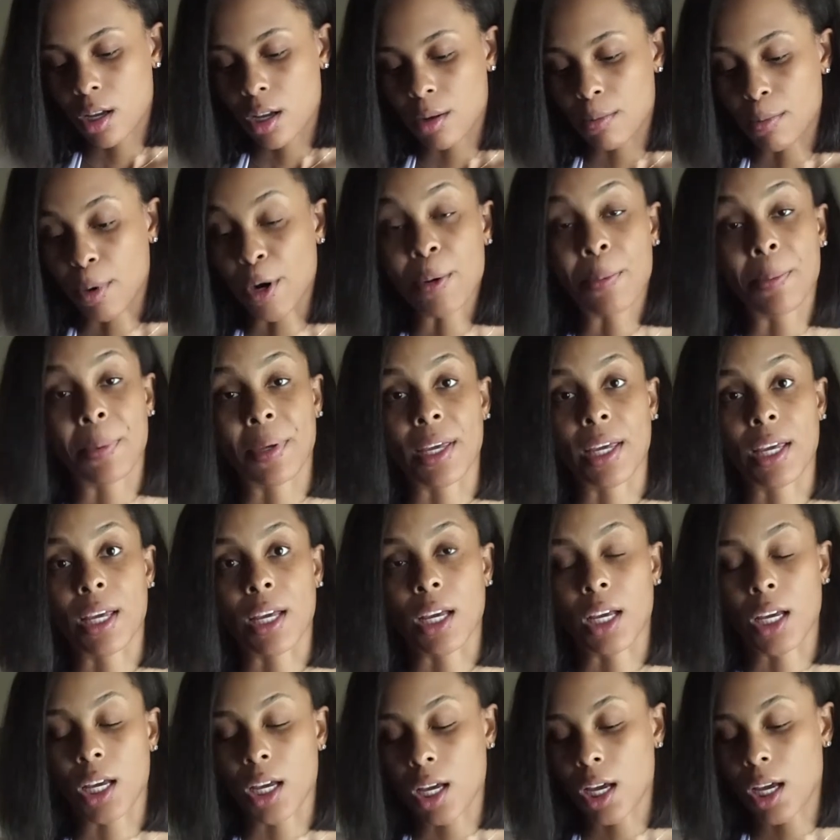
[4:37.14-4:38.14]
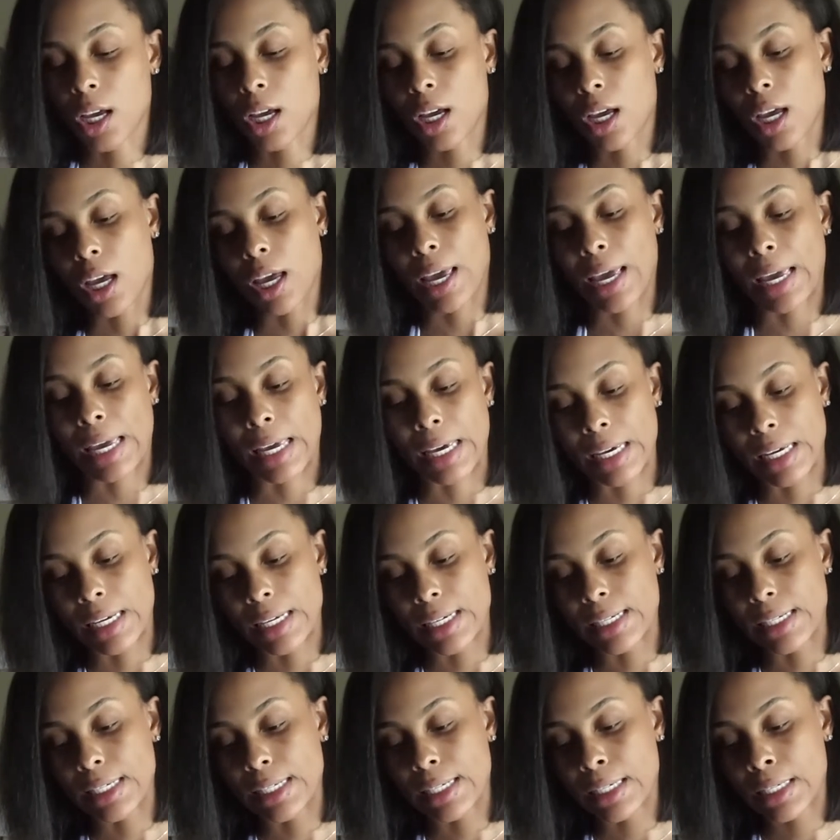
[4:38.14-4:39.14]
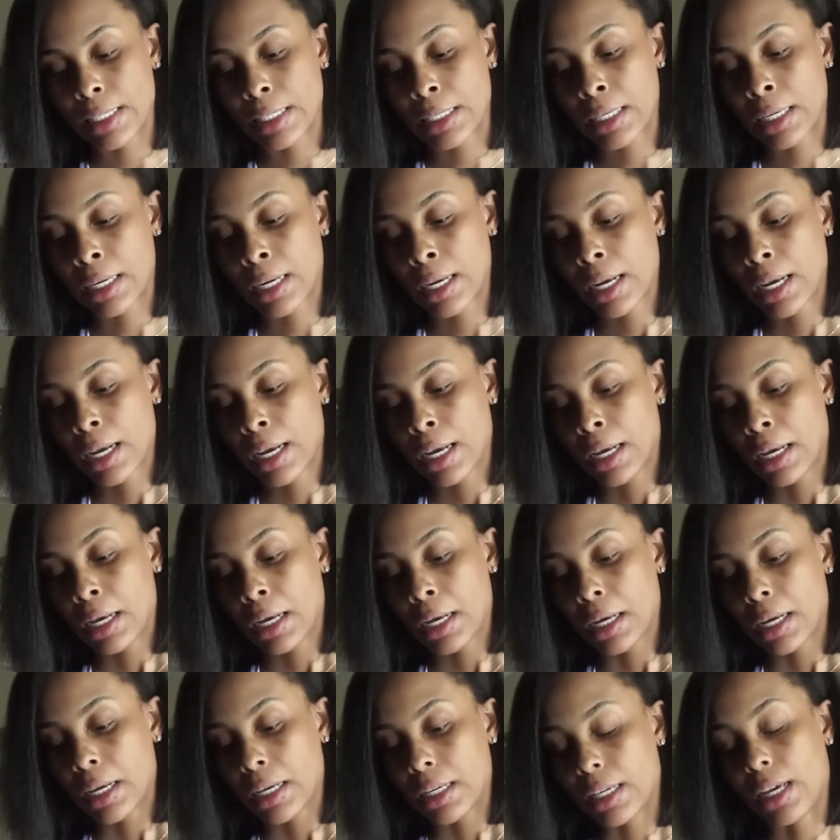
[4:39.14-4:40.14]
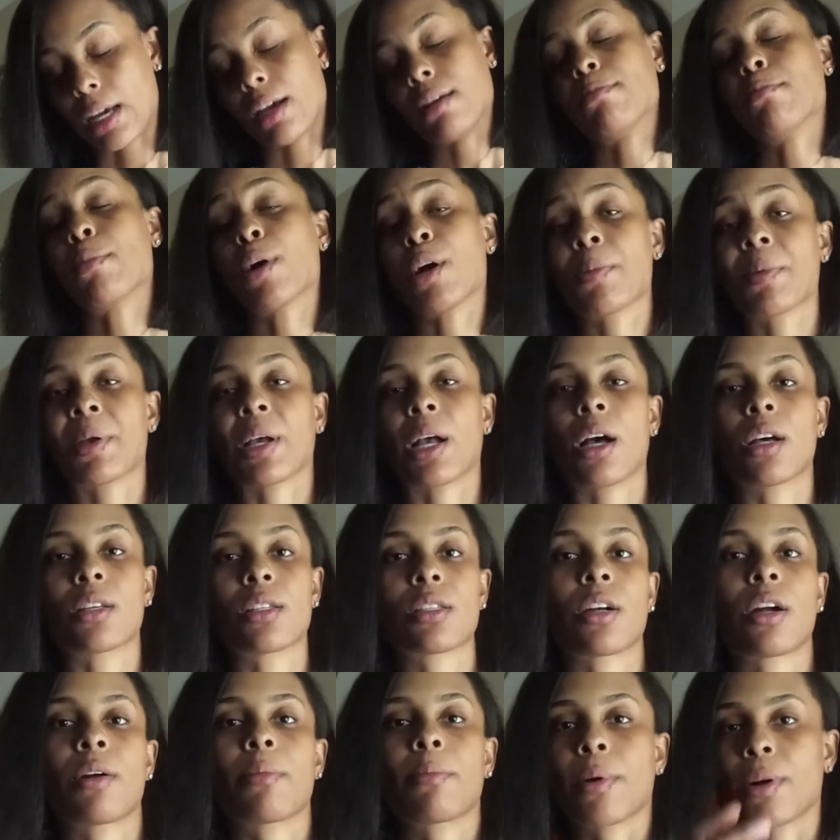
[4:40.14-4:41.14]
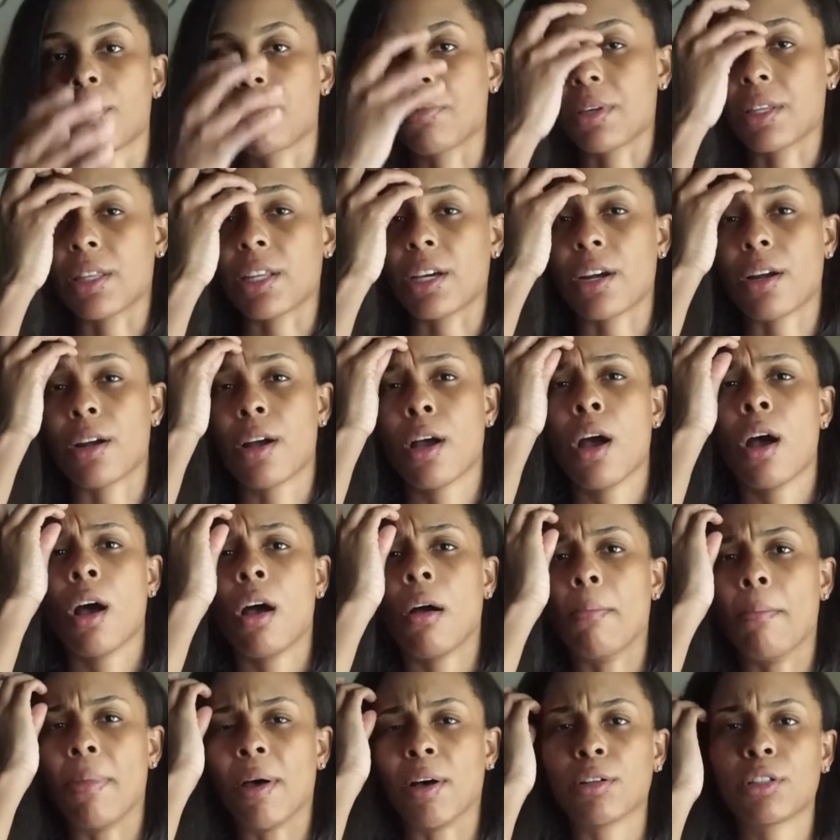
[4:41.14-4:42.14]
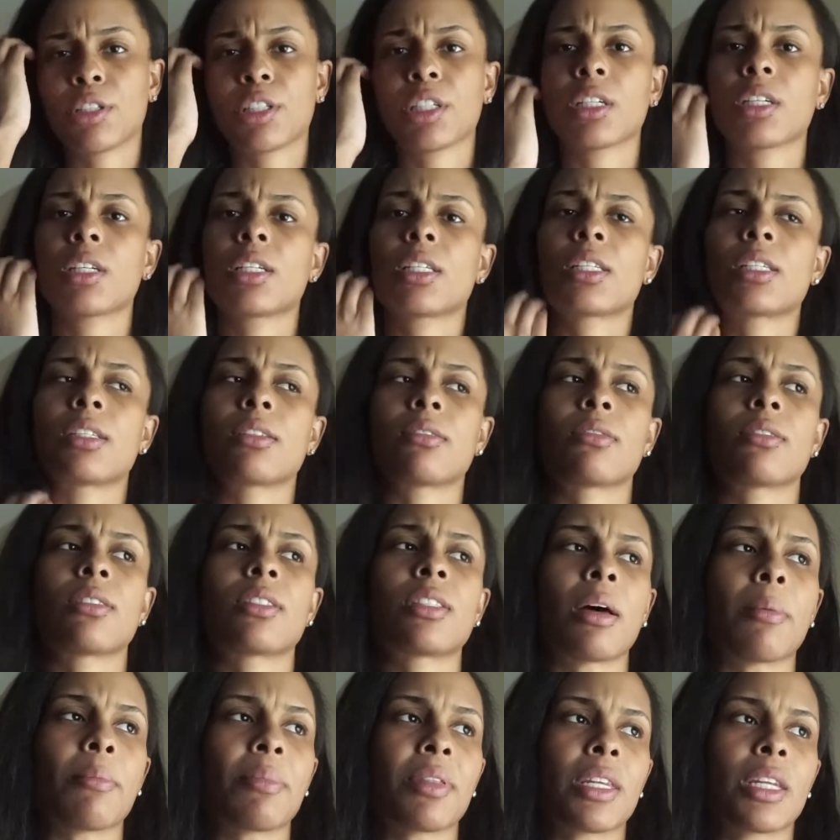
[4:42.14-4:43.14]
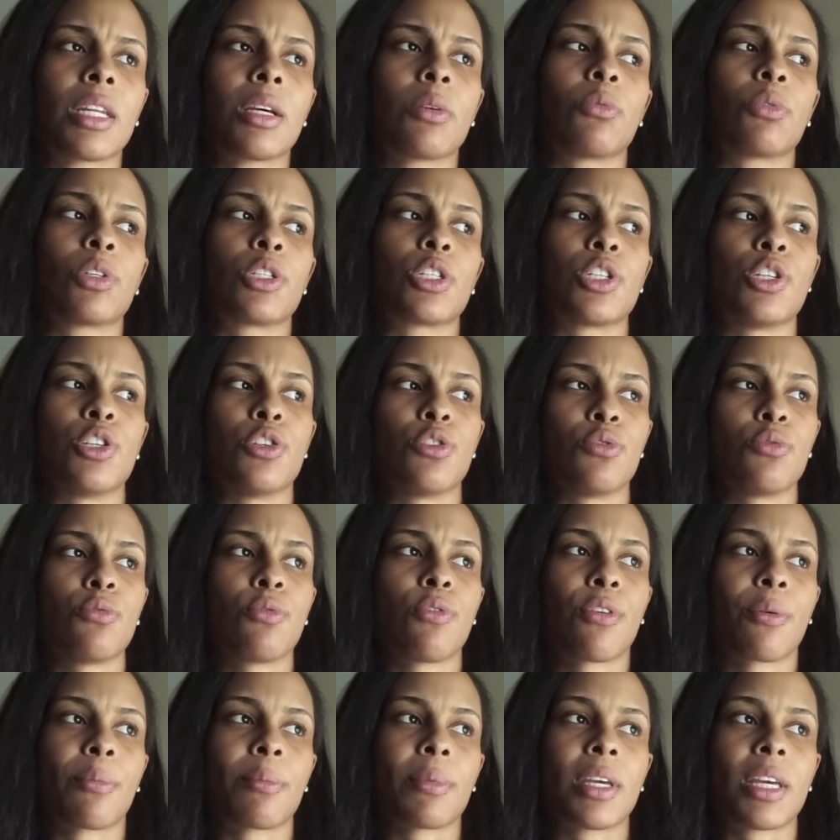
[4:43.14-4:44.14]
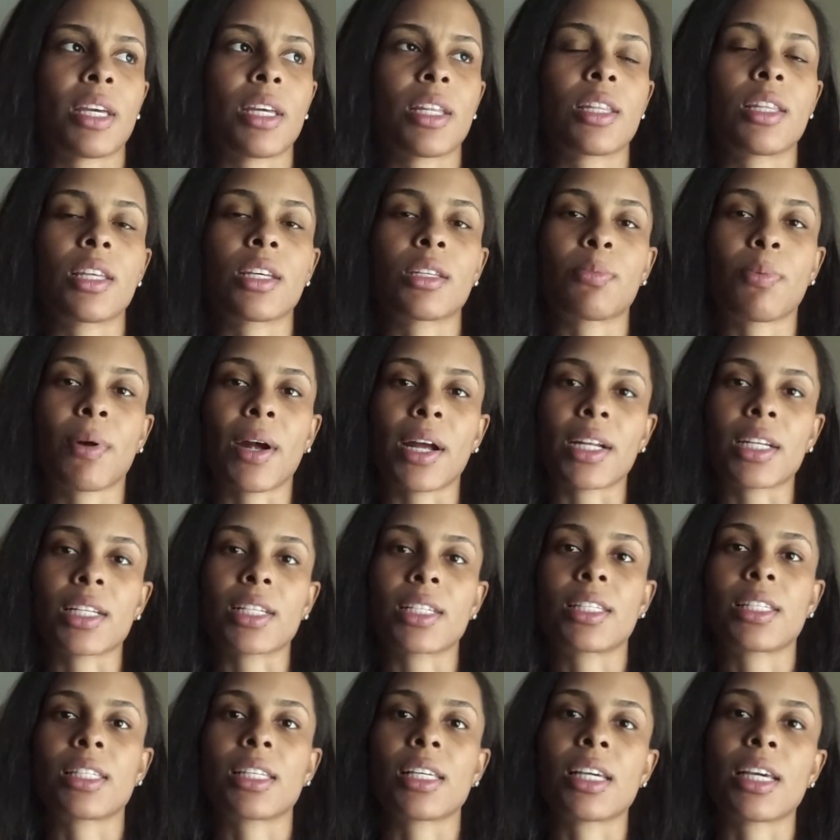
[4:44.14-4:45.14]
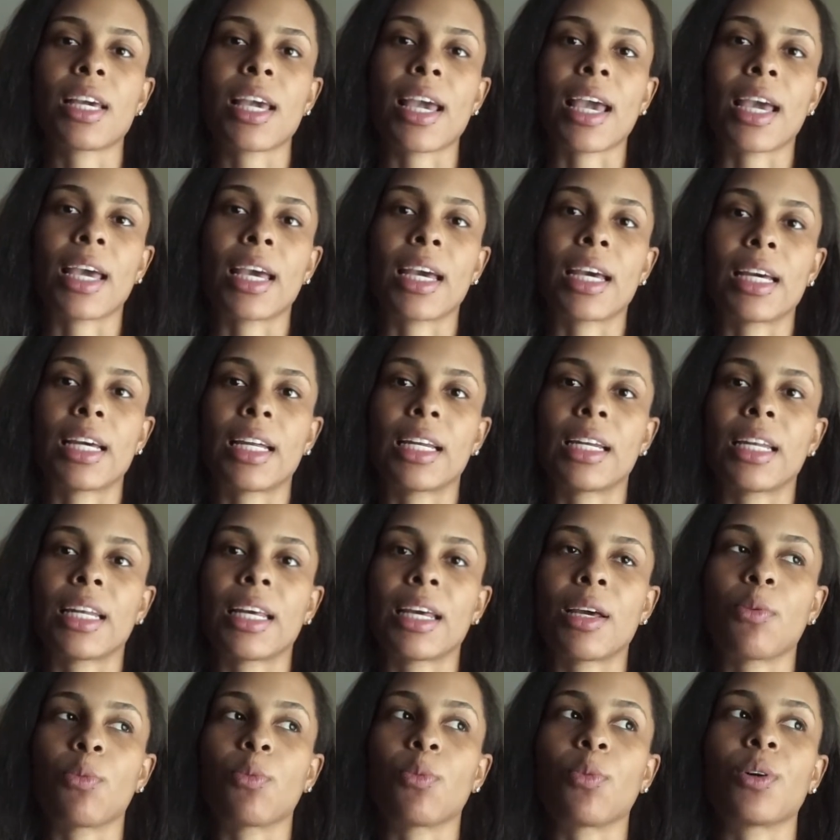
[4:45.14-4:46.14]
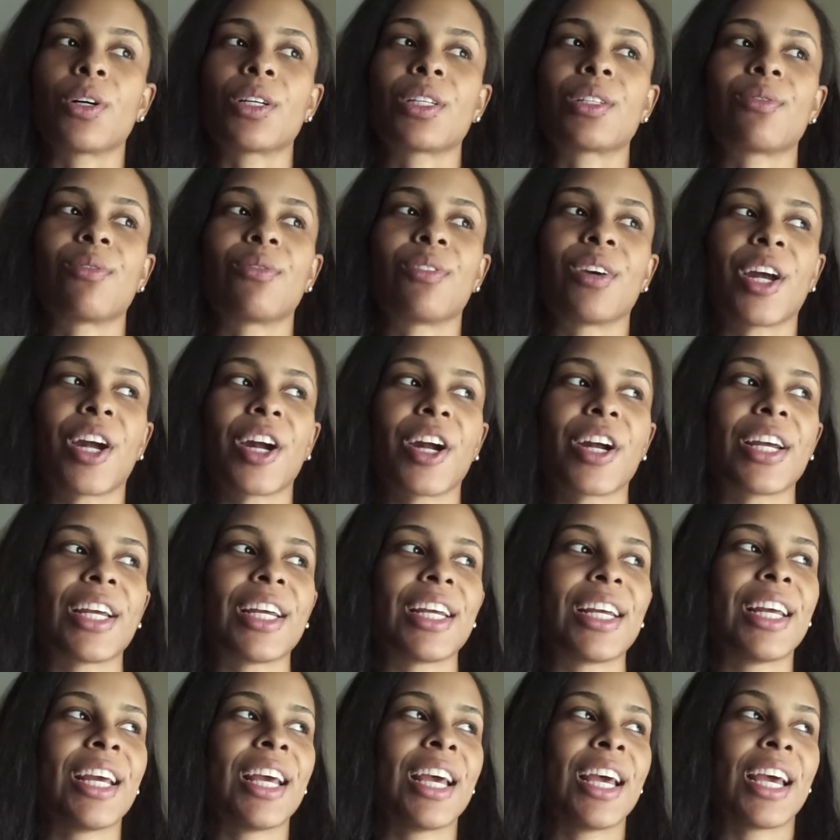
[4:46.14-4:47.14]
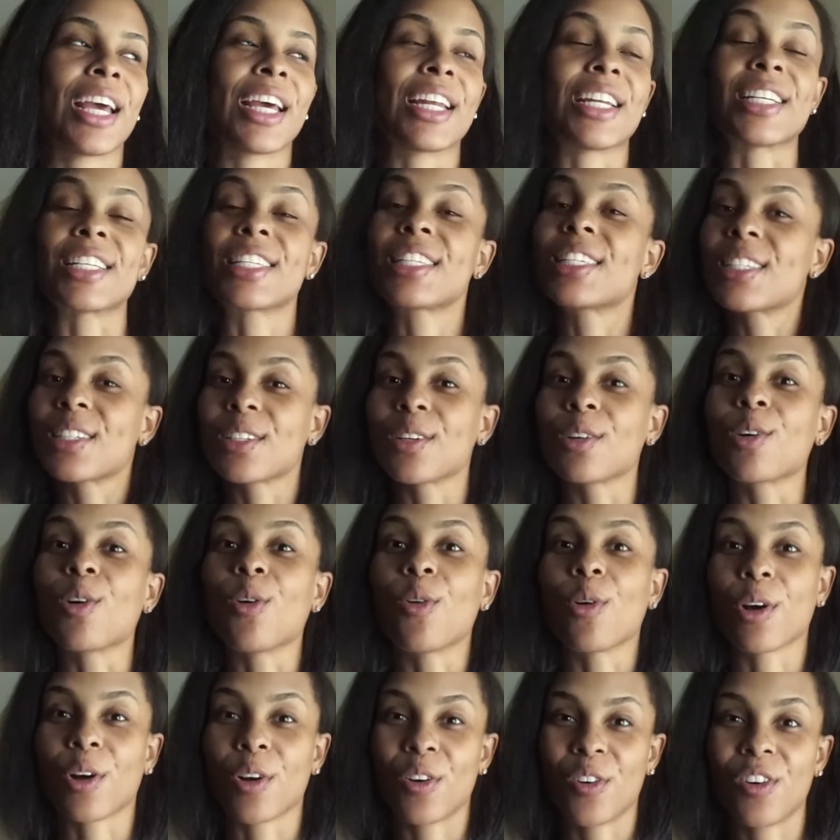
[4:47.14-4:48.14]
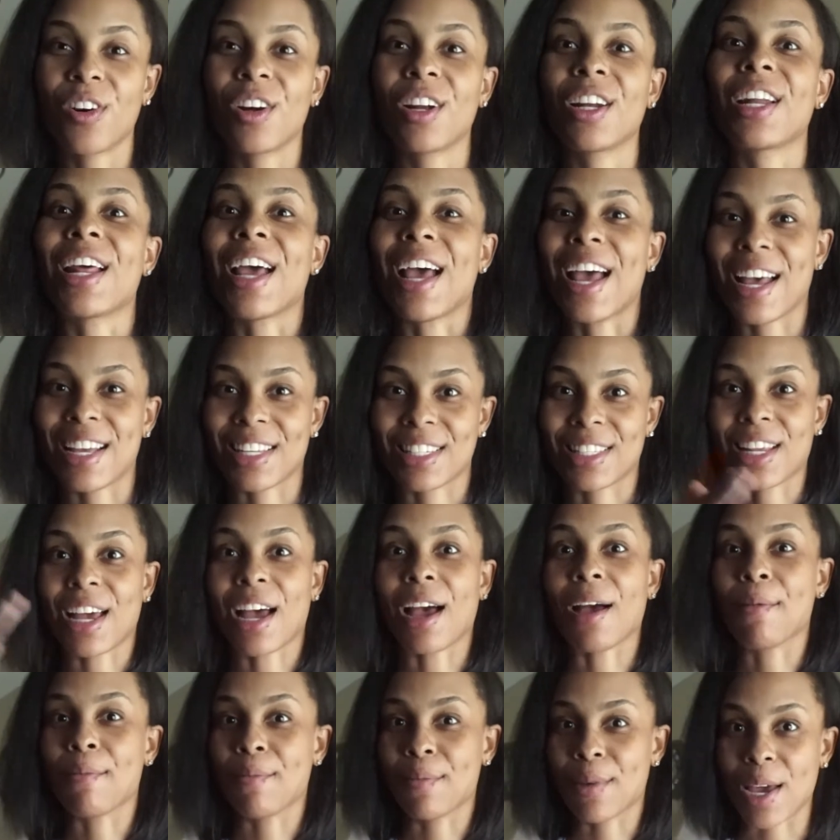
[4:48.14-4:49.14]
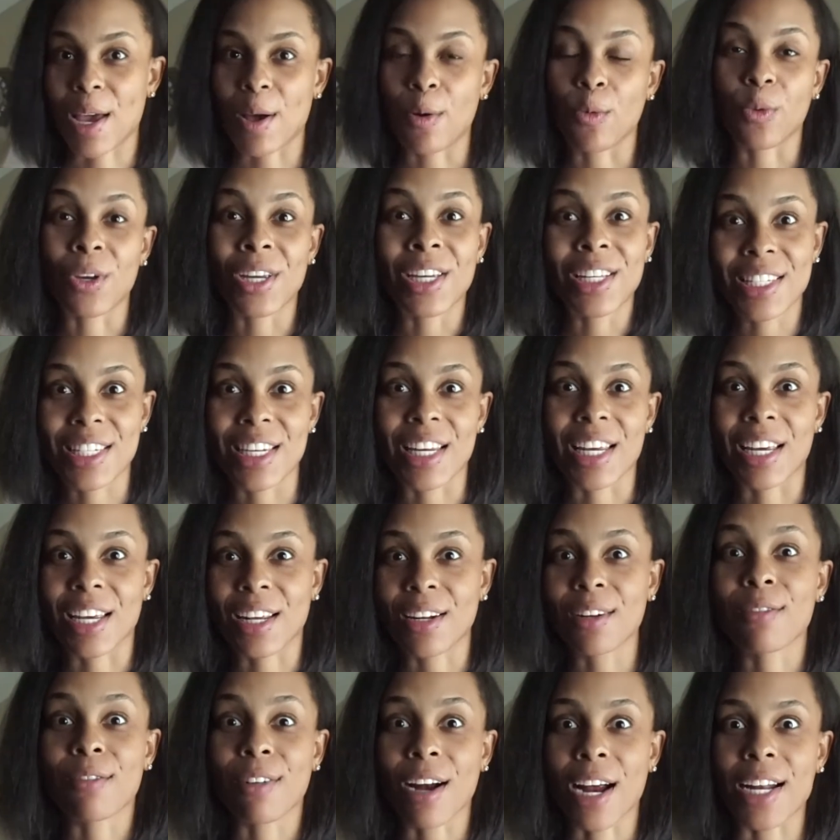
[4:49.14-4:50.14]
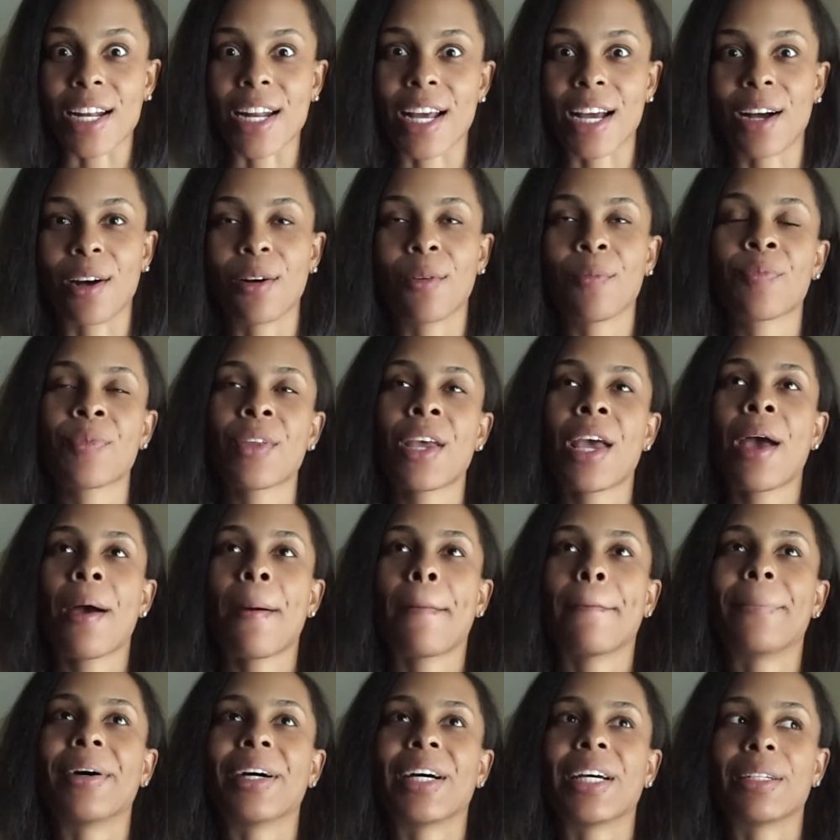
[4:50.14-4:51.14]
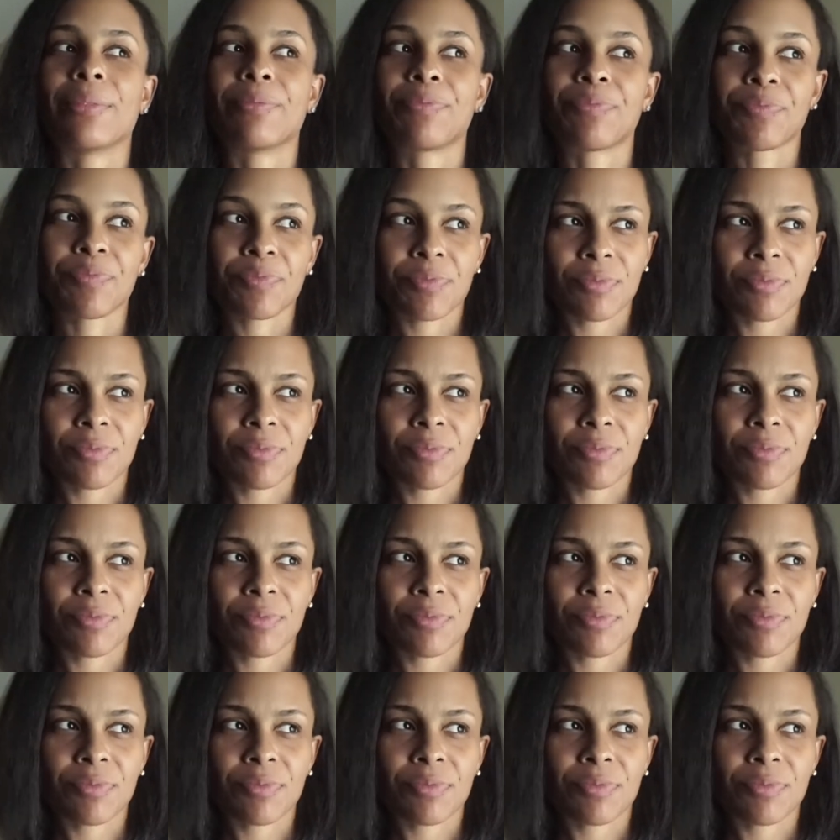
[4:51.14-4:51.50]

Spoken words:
burping, and yeah, burping. I'll start burping there. Belching is something that was new for me this pregnancy, and it was and it's still going on as I'm at week 10 right now. But